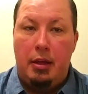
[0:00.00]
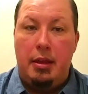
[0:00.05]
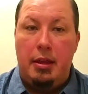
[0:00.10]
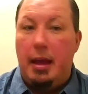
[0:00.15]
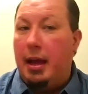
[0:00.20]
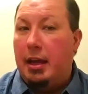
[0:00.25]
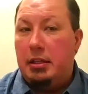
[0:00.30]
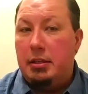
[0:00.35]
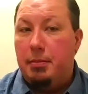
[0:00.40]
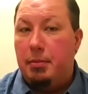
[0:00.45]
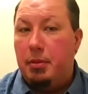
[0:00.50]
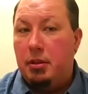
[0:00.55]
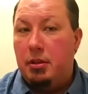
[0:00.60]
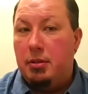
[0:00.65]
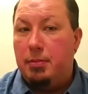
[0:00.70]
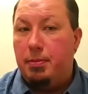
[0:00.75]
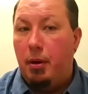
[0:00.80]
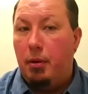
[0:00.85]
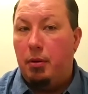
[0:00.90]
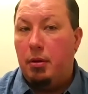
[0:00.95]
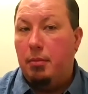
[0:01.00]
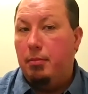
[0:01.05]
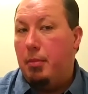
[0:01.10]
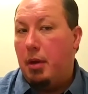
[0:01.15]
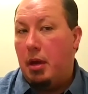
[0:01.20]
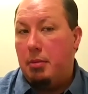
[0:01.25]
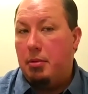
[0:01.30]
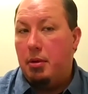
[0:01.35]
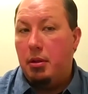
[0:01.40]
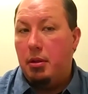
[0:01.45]
that hasn't been spoken
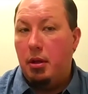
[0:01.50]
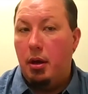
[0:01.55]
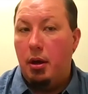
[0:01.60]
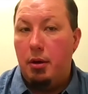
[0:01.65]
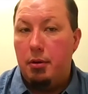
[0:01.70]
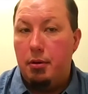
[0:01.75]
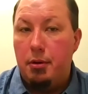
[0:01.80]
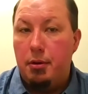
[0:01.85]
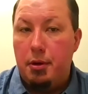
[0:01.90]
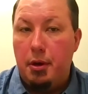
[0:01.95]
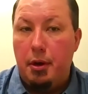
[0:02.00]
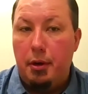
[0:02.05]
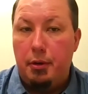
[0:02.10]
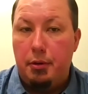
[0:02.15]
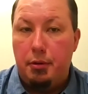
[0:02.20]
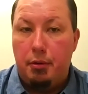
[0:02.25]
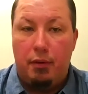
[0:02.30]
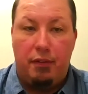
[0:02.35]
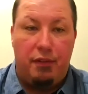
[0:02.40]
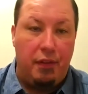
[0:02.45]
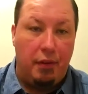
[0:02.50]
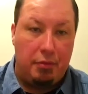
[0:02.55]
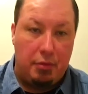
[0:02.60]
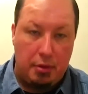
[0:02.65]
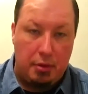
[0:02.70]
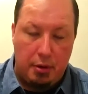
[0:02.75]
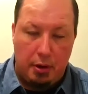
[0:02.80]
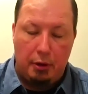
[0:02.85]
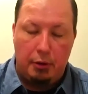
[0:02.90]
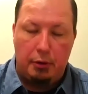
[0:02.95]
maybe in 100 years or 50
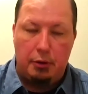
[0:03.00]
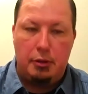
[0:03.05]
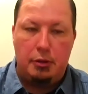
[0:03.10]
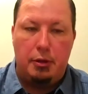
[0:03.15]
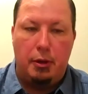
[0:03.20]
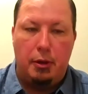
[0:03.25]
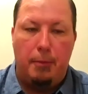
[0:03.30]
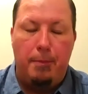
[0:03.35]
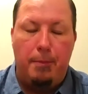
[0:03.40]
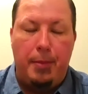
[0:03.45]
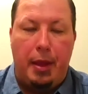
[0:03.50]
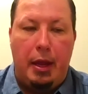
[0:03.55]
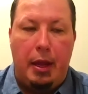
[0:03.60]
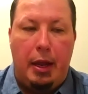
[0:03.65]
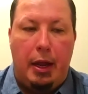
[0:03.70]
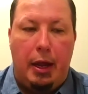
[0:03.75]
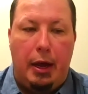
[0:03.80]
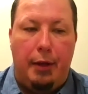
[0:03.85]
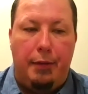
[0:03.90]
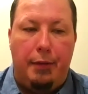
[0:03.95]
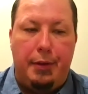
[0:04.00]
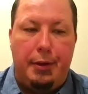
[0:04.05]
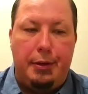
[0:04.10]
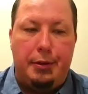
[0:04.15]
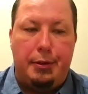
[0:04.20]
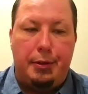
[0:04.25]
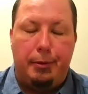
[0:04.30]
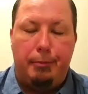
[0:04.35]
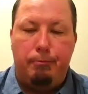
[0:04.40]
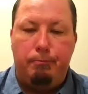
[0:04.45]
years. So
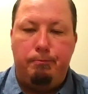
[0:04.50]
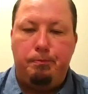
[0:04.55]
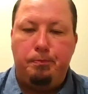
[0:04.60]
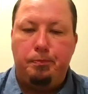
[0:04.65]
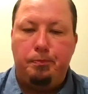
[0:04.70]
these are,